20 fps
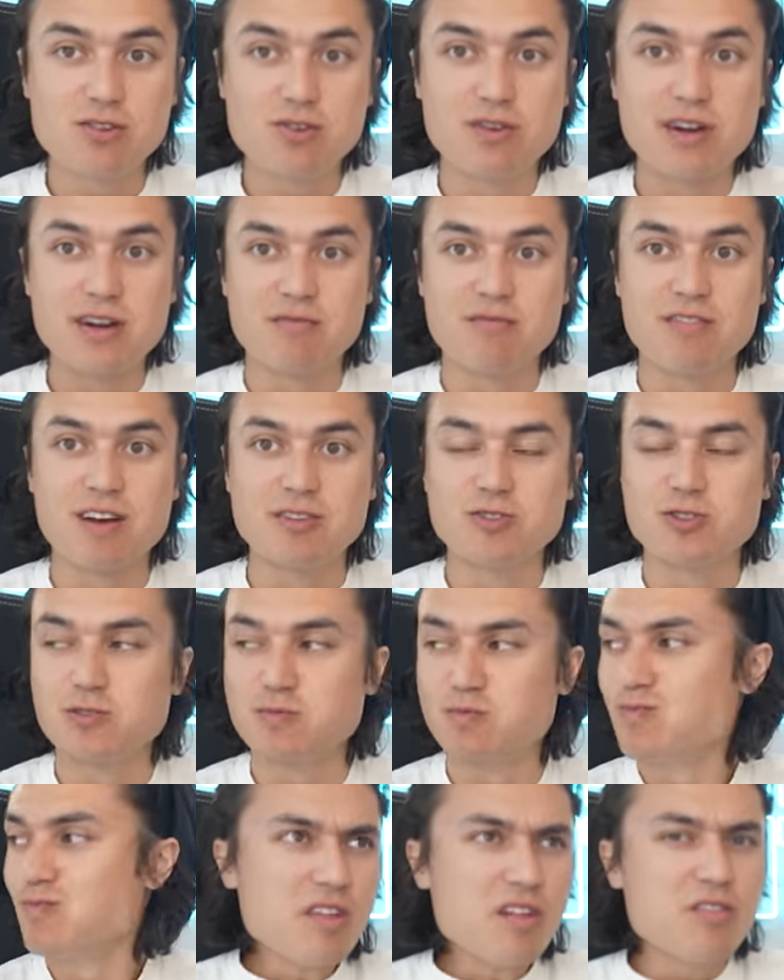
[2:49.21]
a great
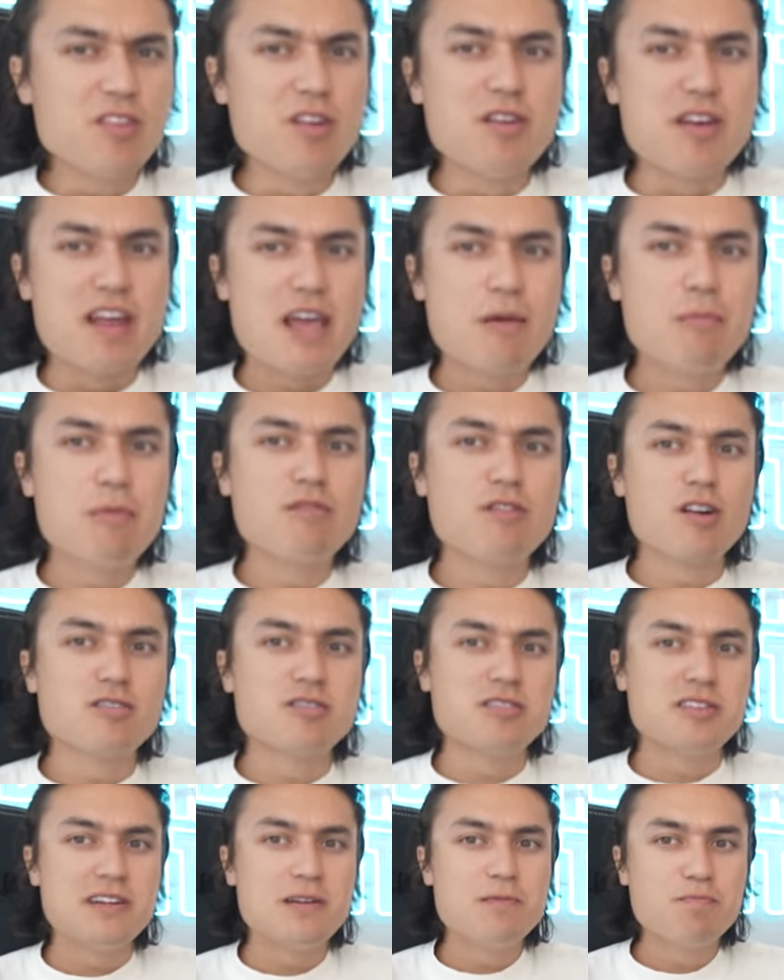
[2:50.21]
invention. The name of our
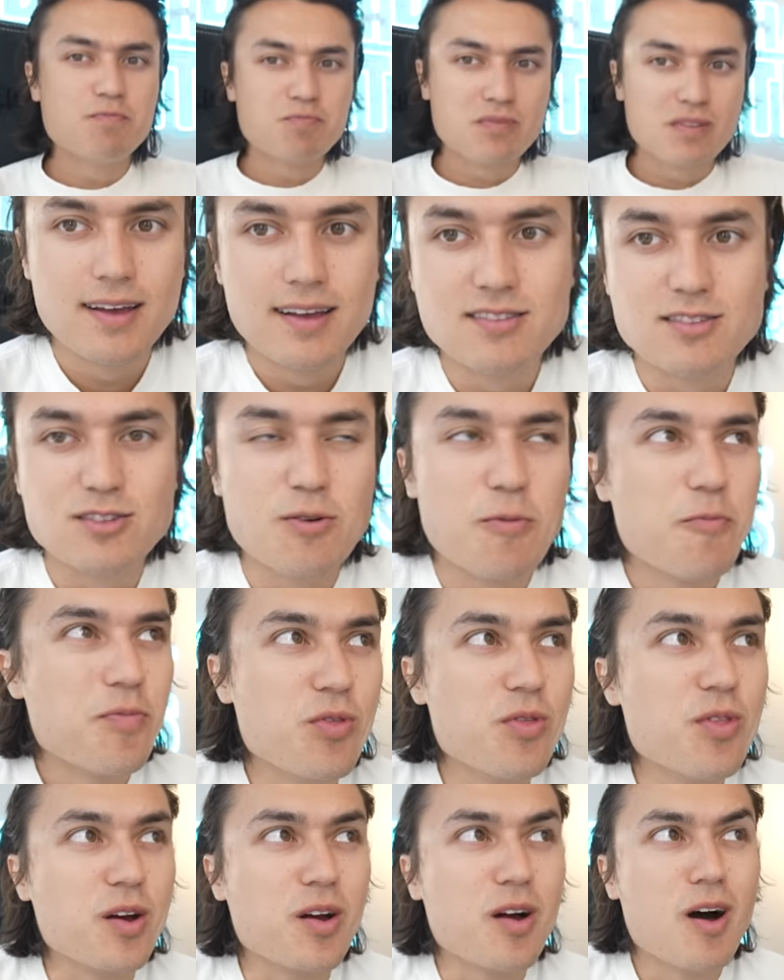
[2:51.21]
team is
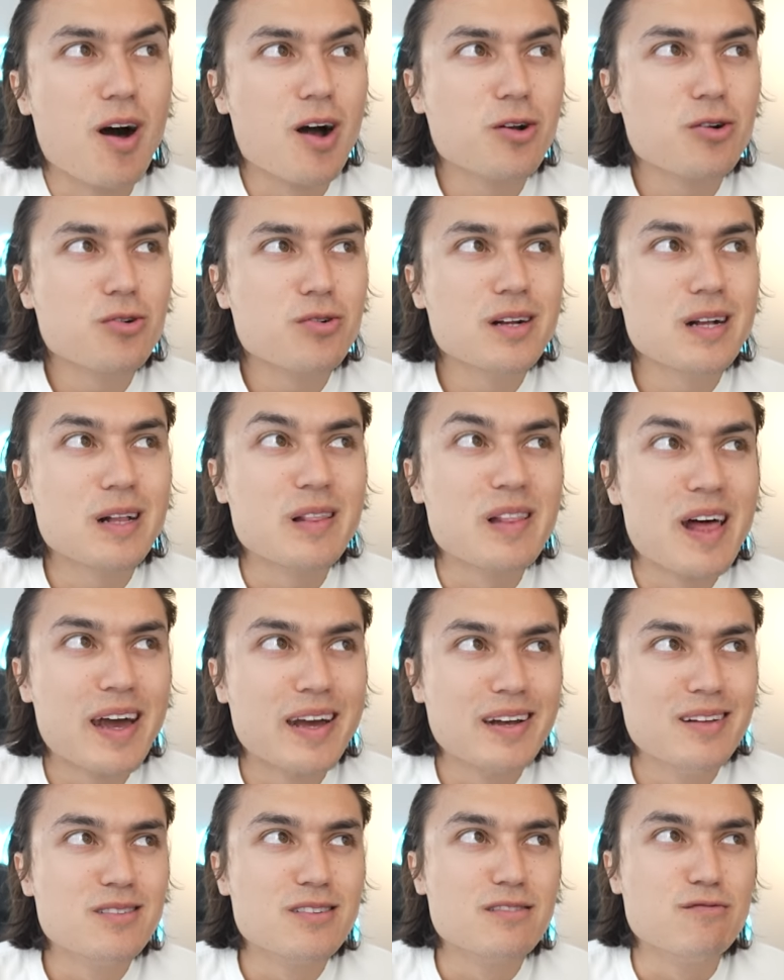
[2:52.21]
the Conquering
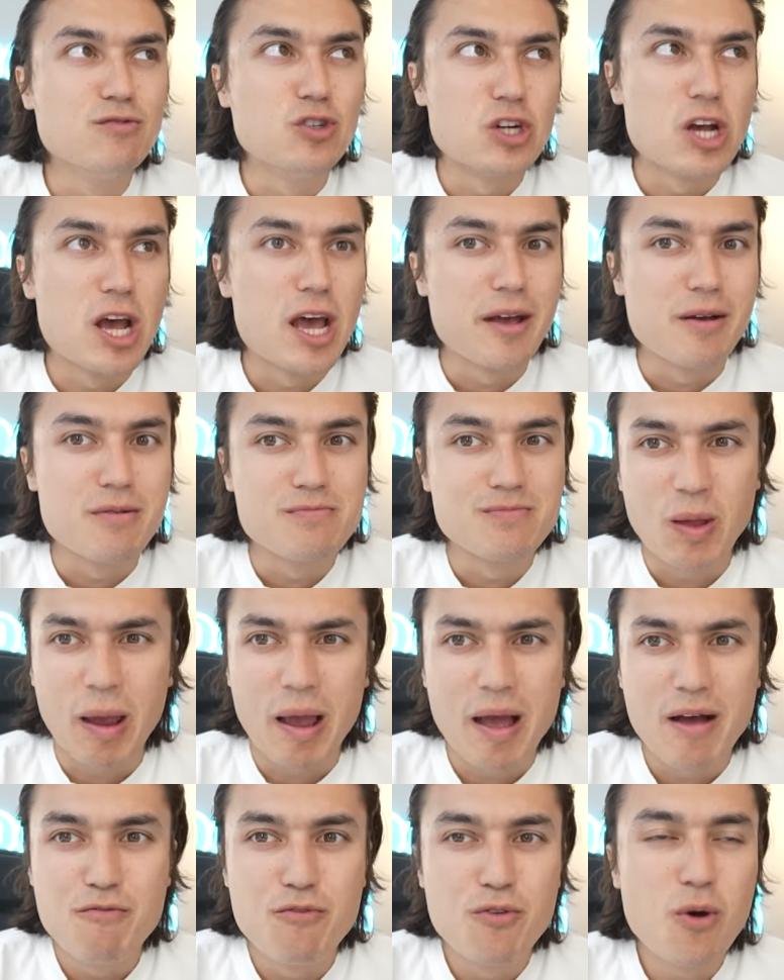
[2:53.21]
Lions of J. Like, I
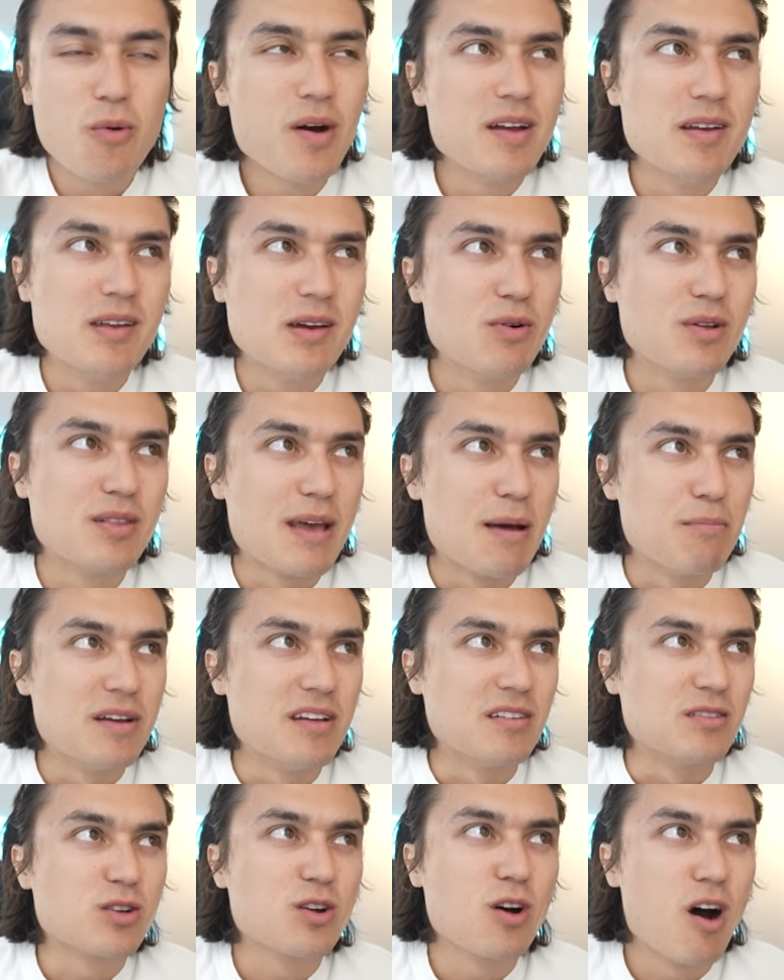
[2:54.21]
have no idea what that
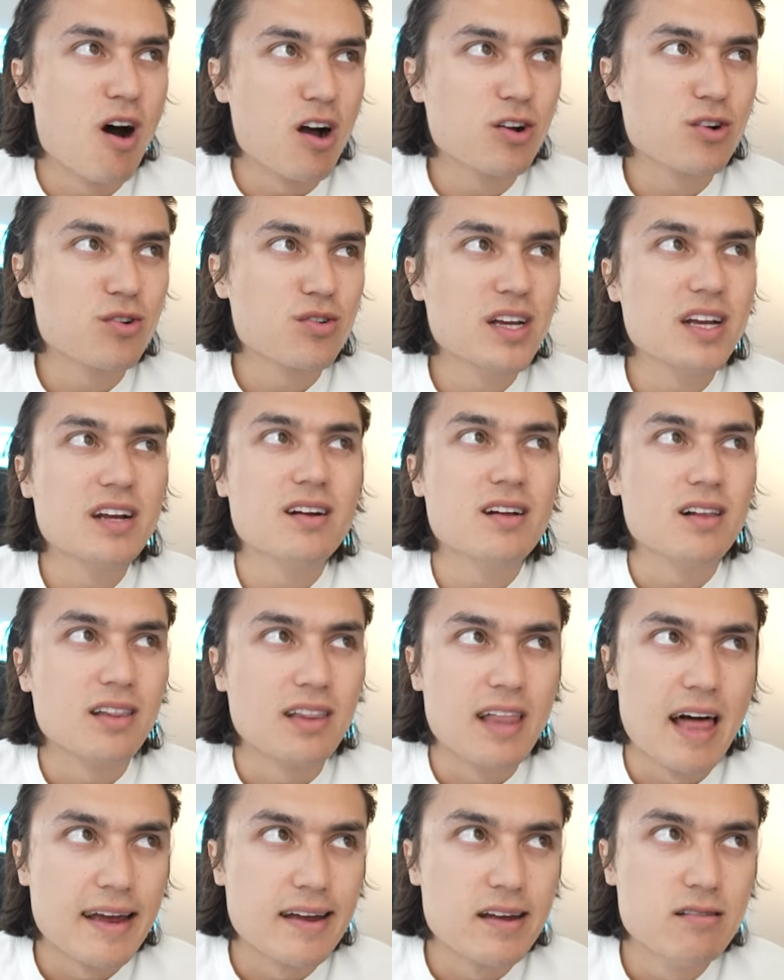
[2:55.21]
means. Conquering
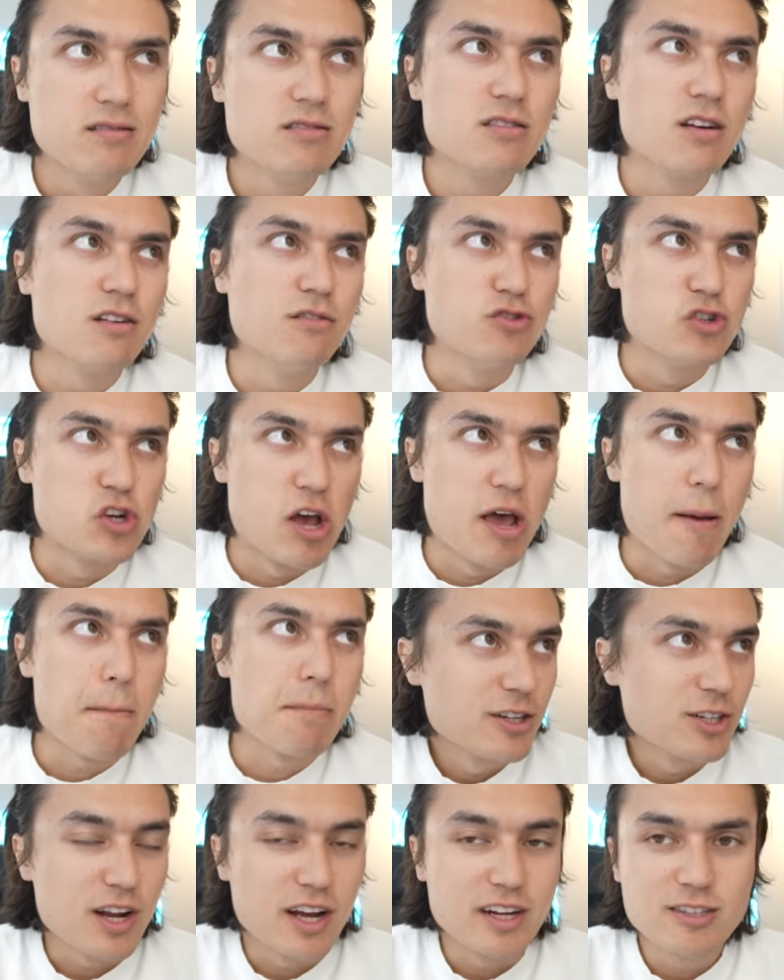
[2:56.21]
Lions of J.
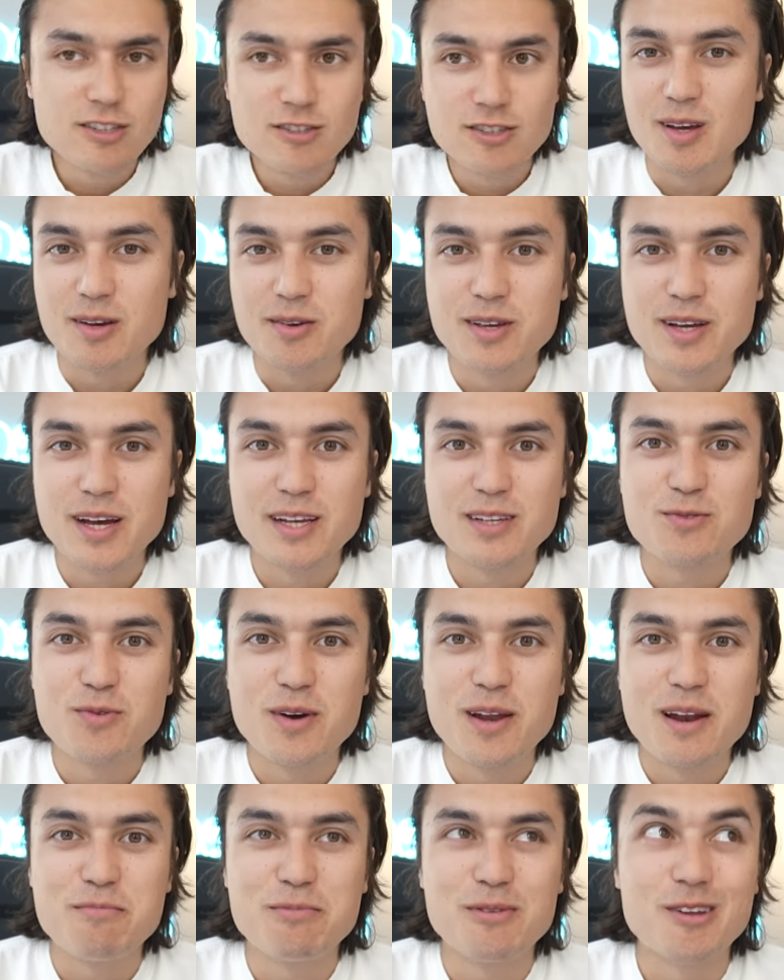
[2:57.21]
Should I just tell you guys
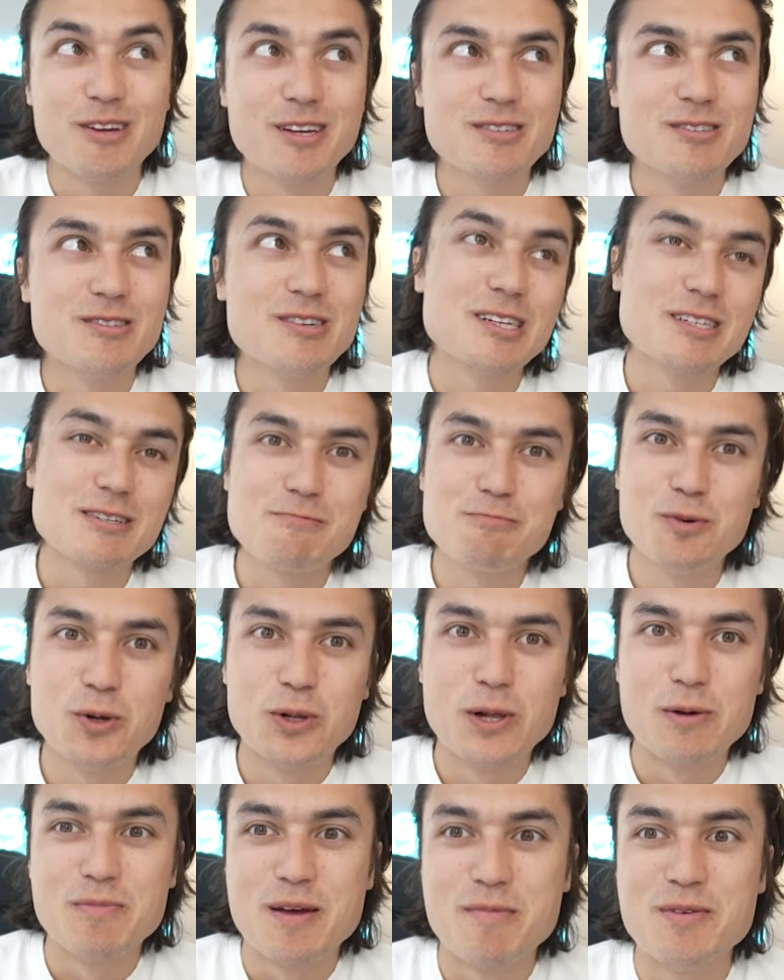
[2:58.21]
when I'm playing so you guys can
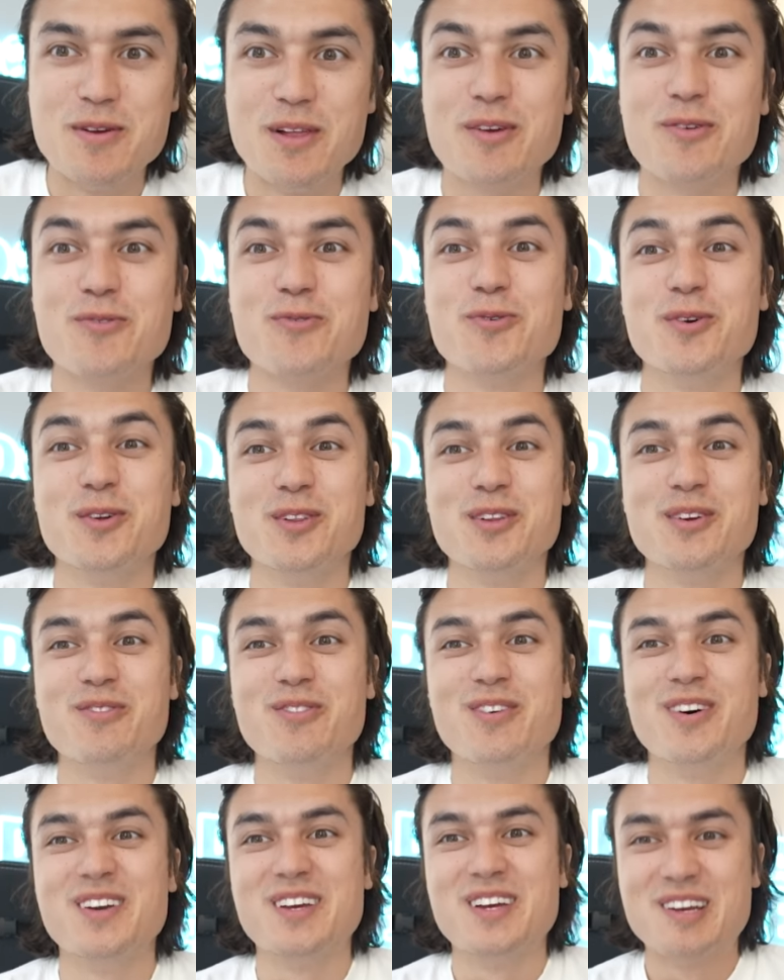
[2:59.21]
pull up? That'd be like really
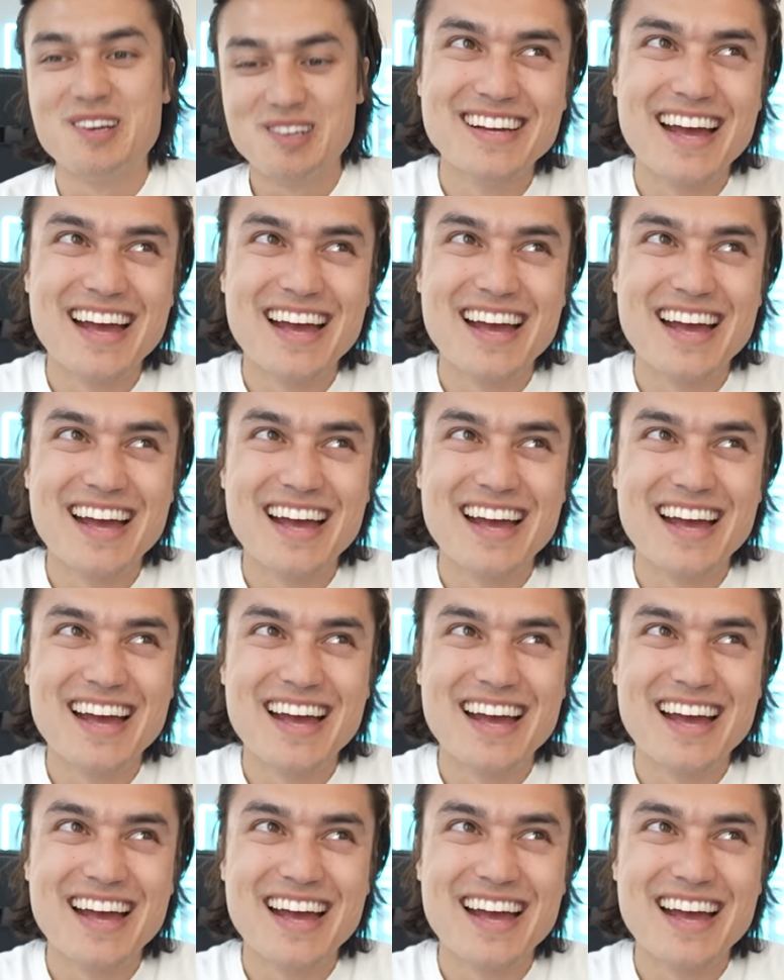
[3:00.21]
funny.